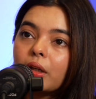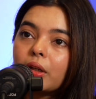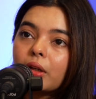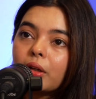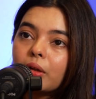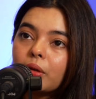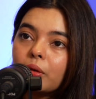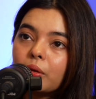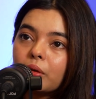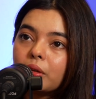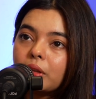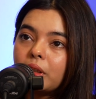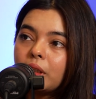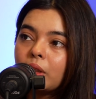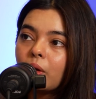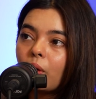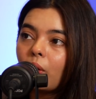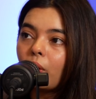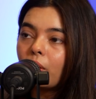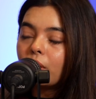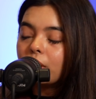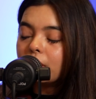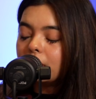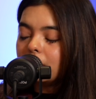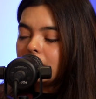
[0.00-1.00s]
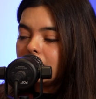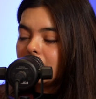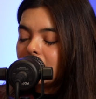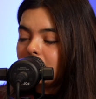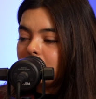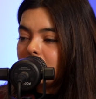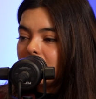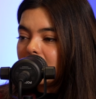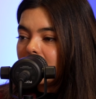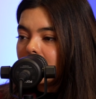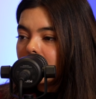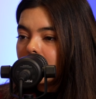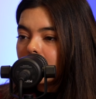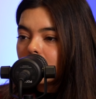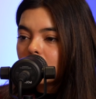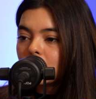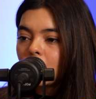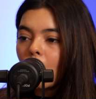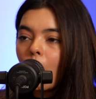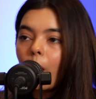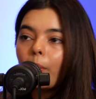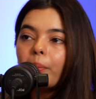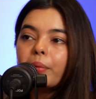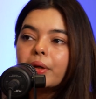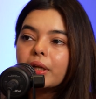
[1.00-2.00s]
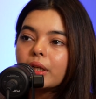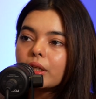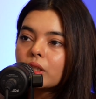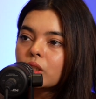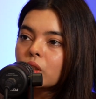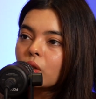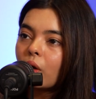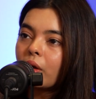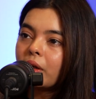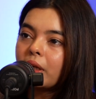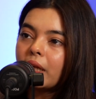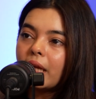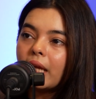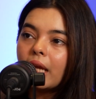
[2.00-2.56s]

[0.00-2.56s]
the immediate topics on